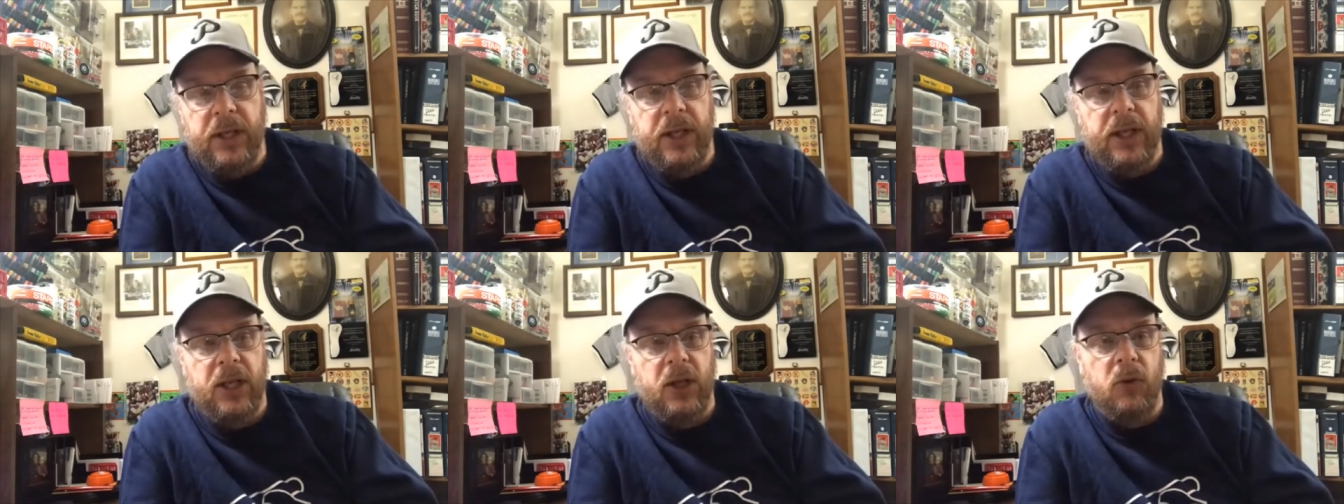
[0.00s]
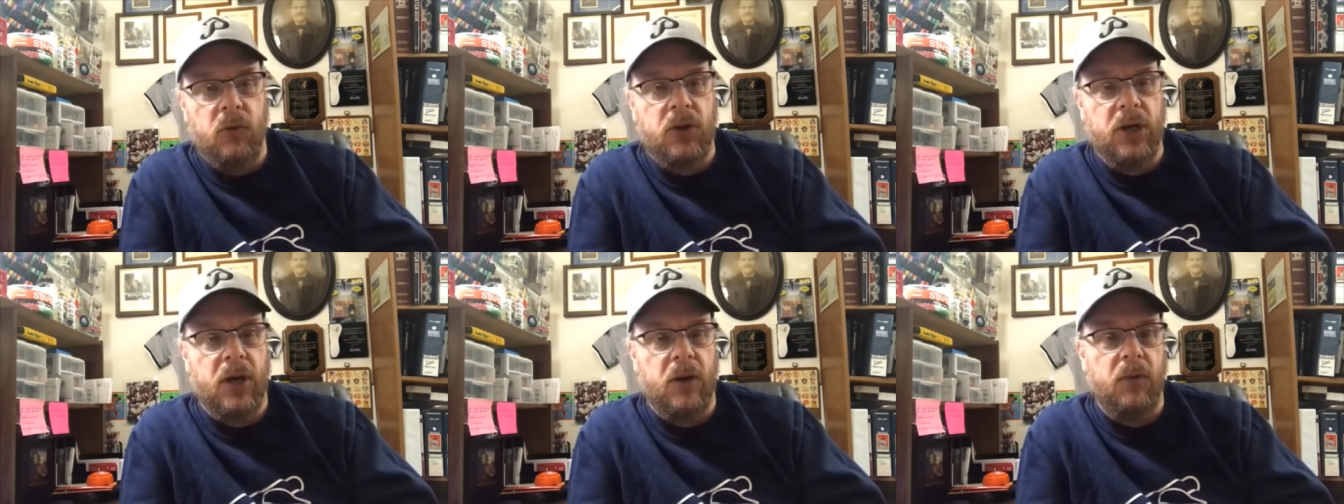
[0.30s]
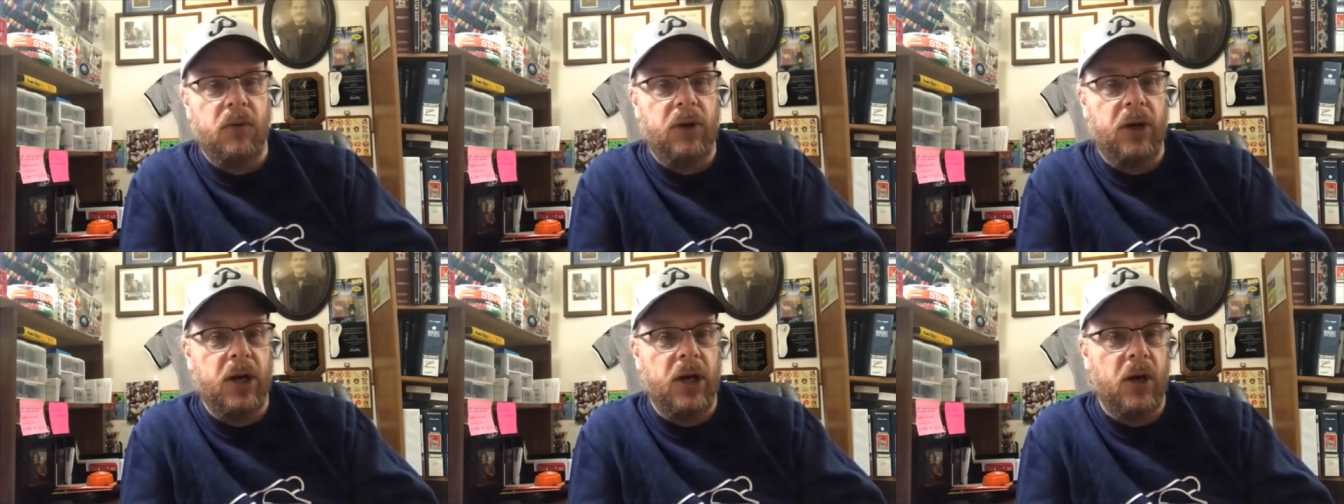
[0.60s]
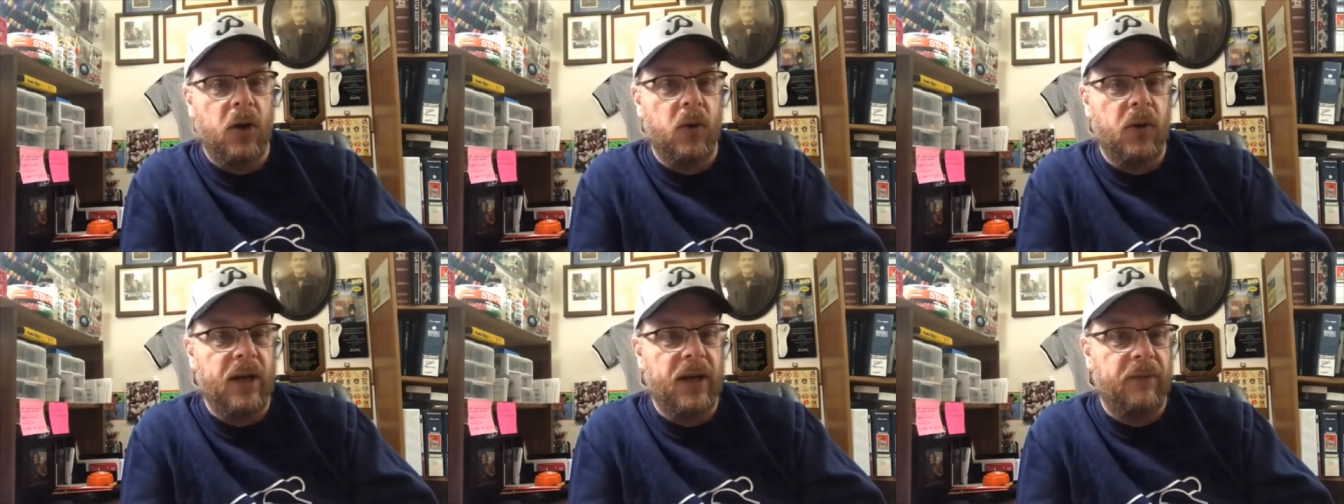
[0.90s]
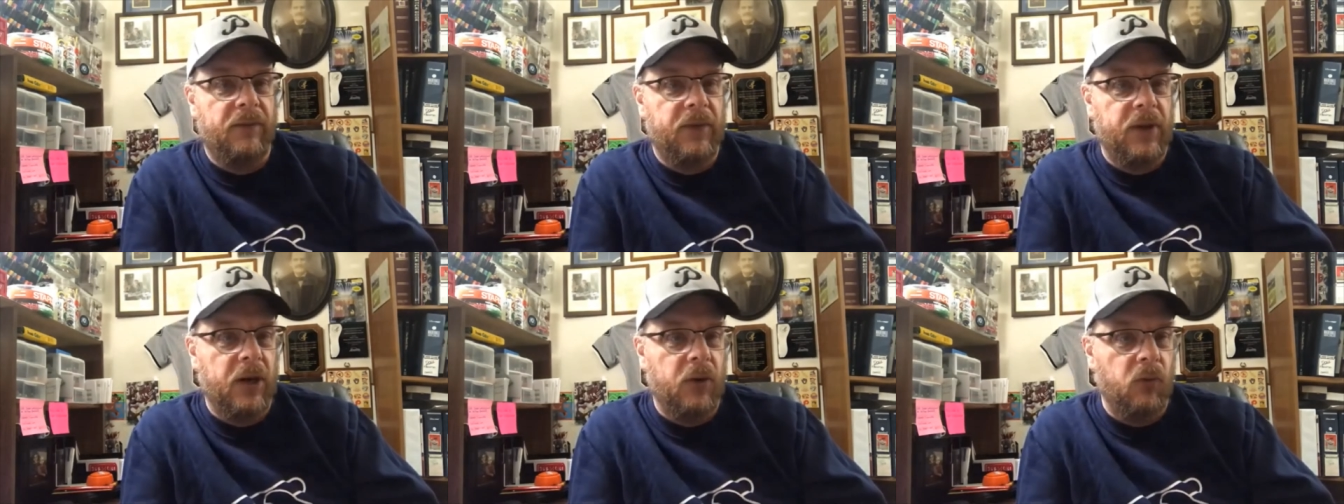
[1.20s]
You don't know
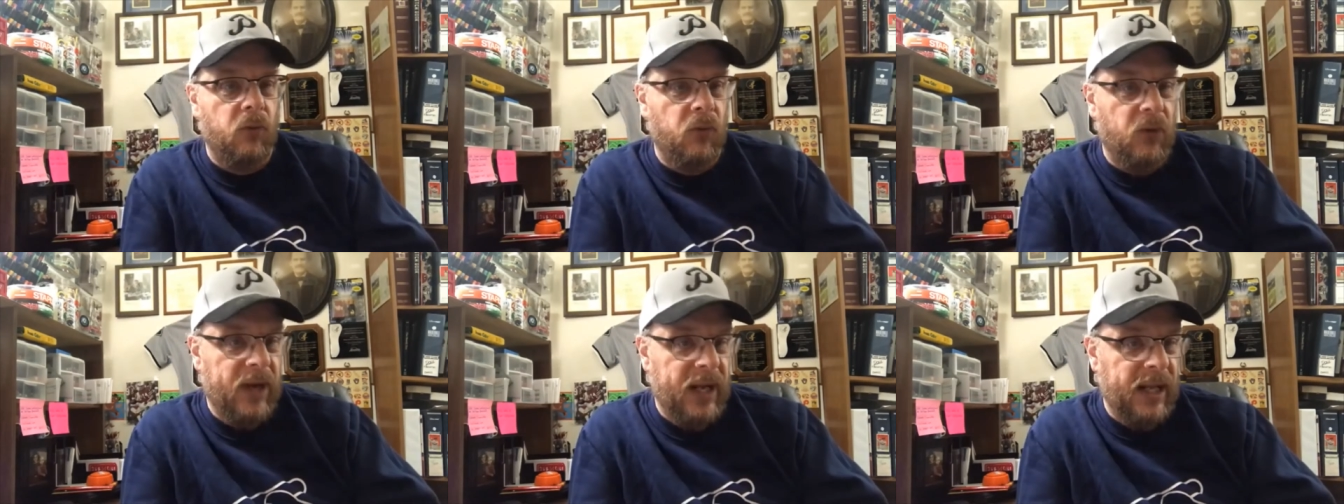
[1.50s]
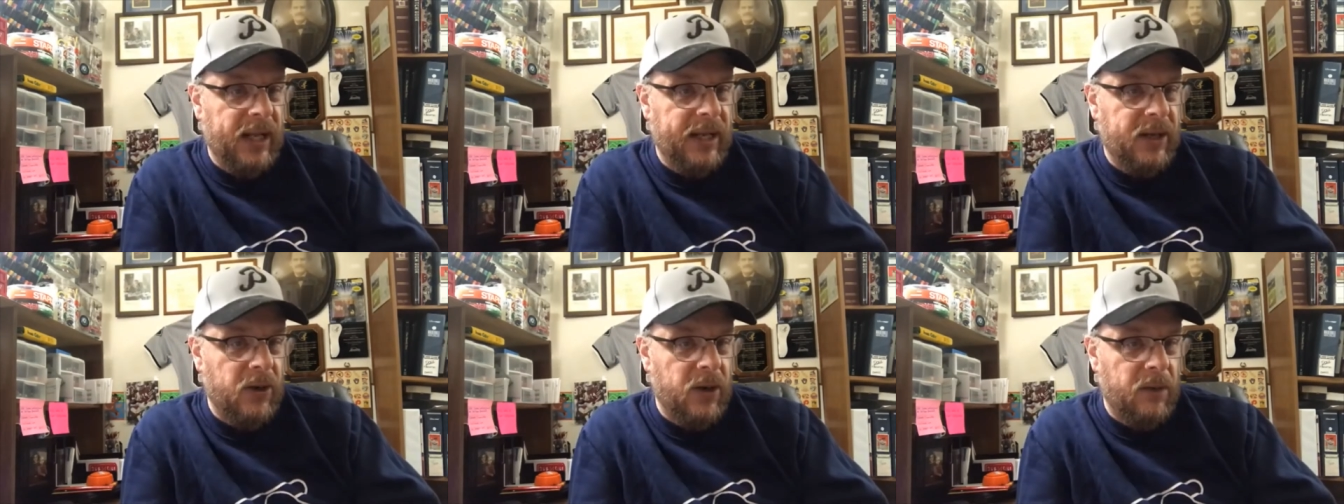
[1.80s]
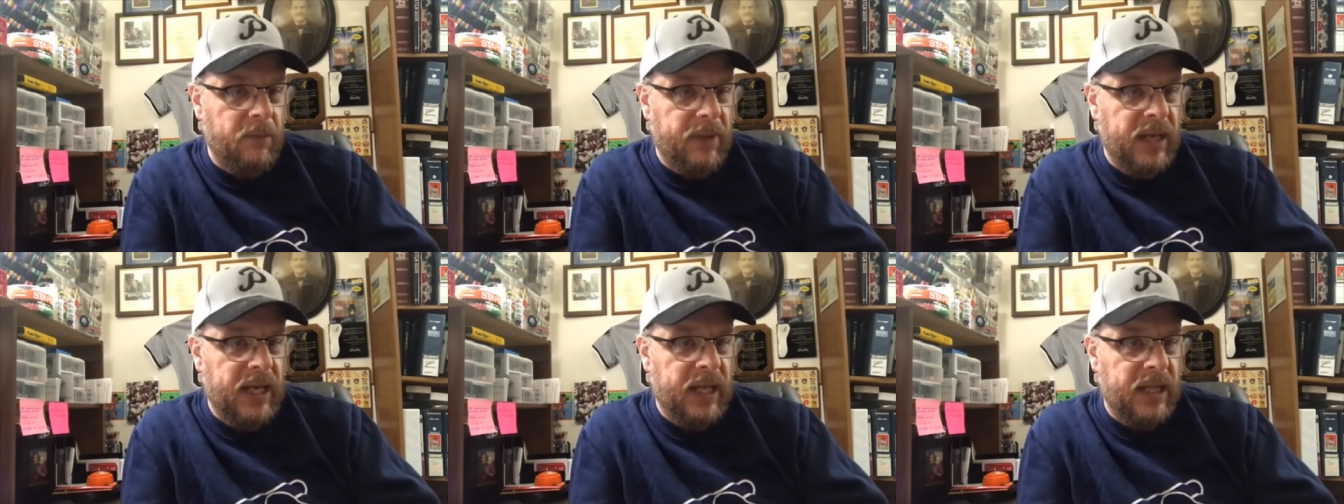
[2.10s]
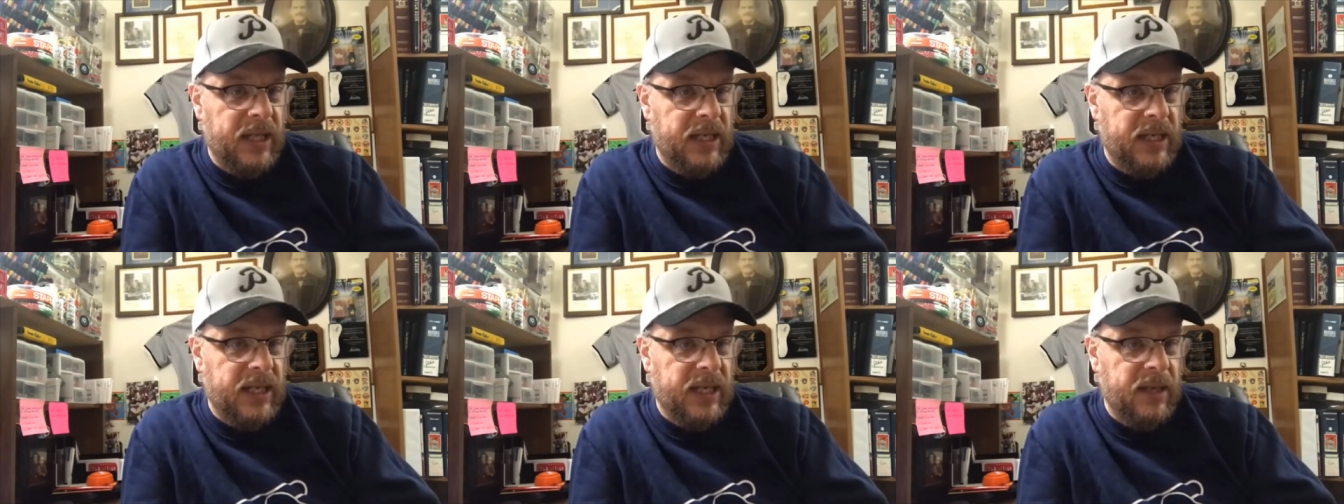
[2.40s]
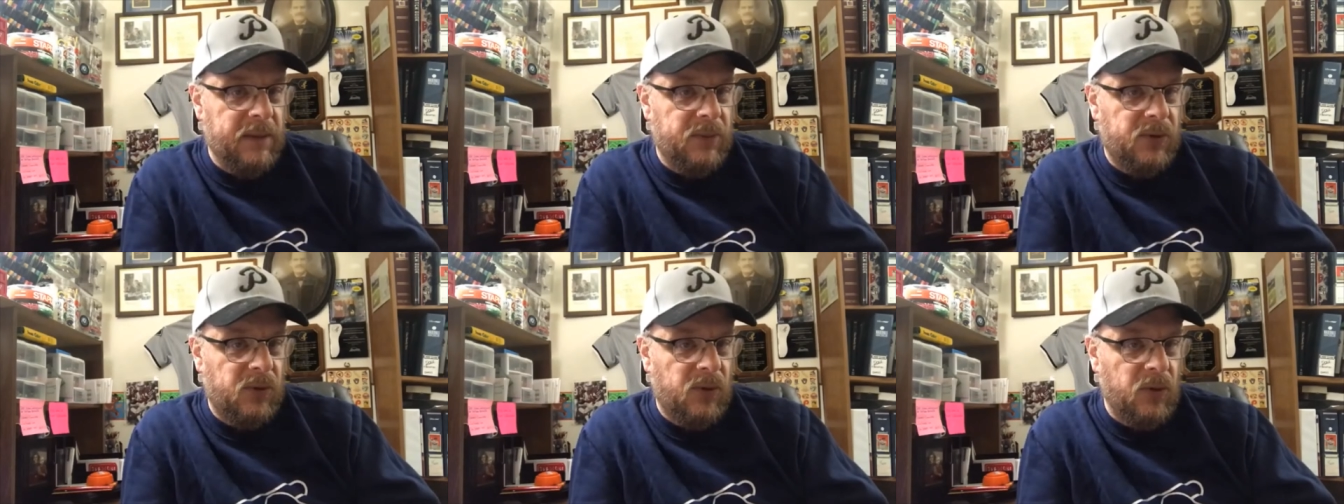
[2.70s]
if they're really going to be in the
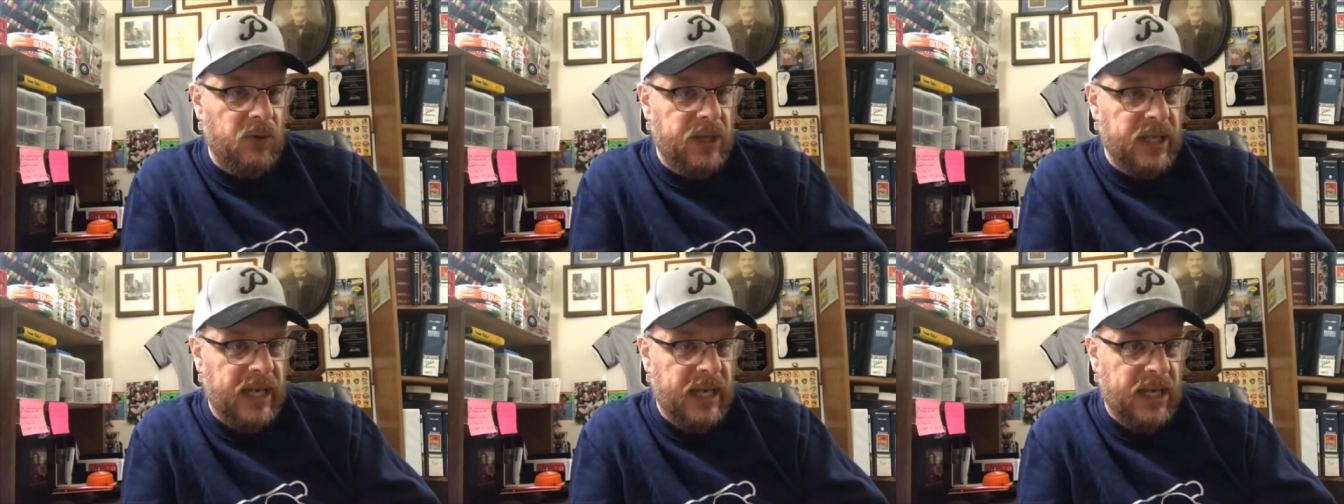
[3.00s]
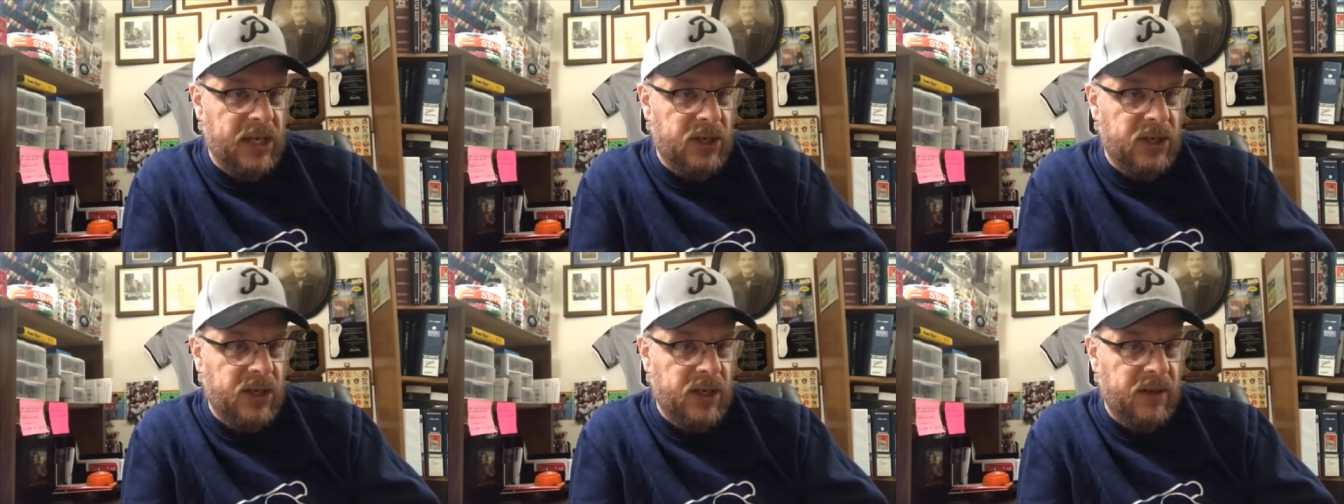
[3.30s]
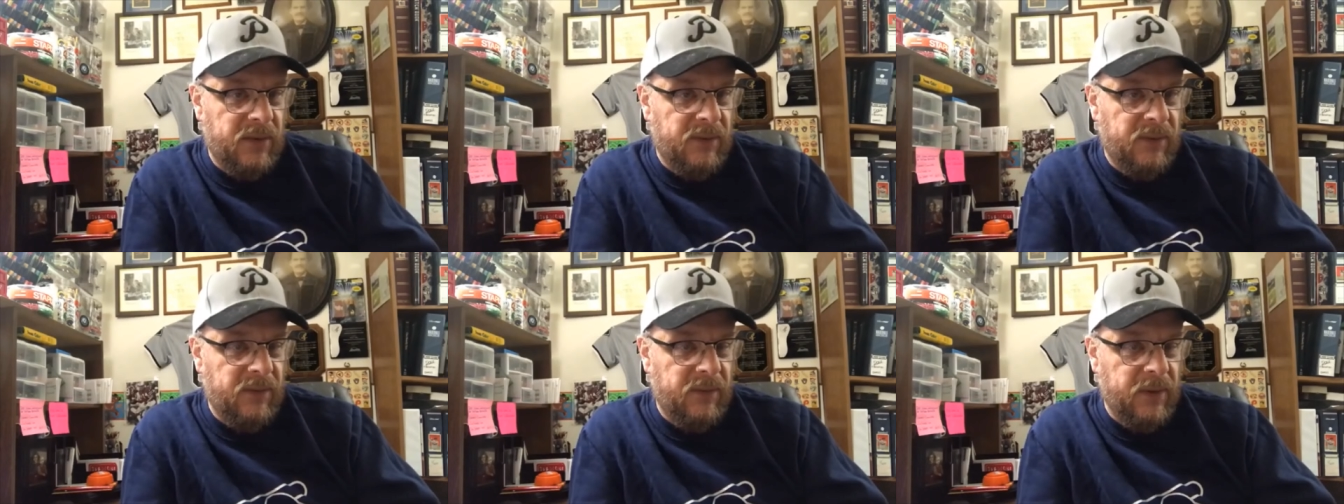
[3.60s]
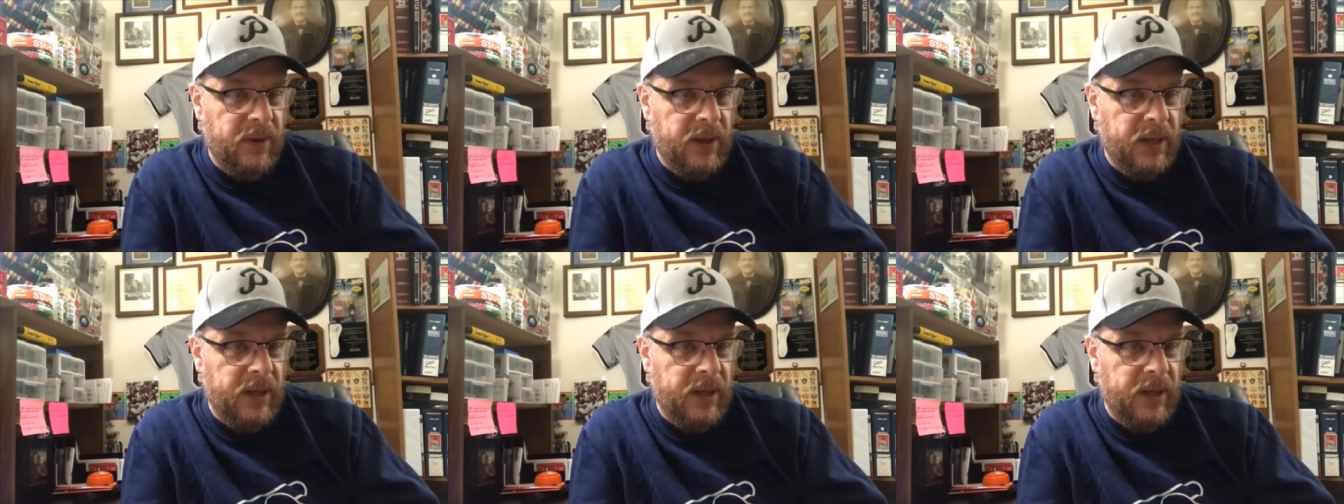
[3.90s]
team's rotation